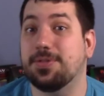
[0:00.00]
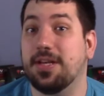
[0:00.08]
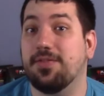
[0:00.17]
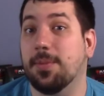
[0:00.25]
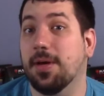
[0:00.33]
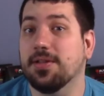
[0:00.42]

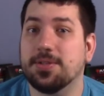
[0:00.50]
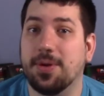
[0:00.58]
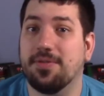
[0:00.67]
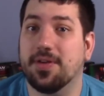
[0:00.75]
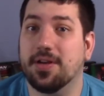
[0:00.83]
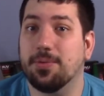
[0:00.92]
of the month, so I
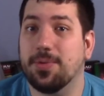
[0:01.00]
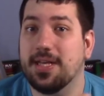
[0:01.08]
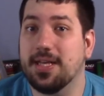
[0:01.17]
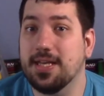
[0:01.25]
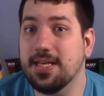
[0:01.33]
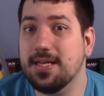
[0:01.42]
figured
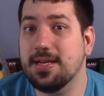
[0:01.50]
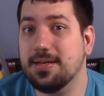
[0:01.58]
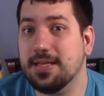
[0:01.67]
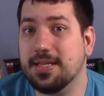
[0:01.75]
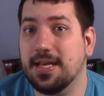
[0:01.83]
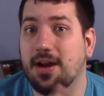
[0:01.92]
we'd
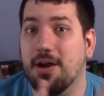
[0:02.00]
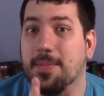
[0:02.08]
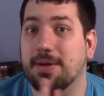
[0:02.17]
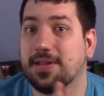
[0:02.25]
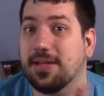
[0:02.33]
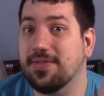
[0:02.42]
get our
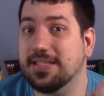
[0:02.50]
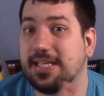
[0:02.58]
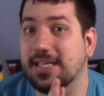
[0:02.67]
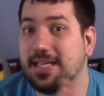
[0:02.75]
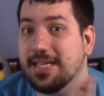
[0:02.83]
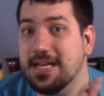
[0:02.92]
monthly
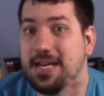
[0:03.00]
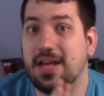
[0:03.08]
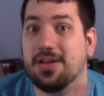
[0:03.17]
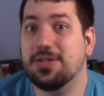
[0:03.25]
visit in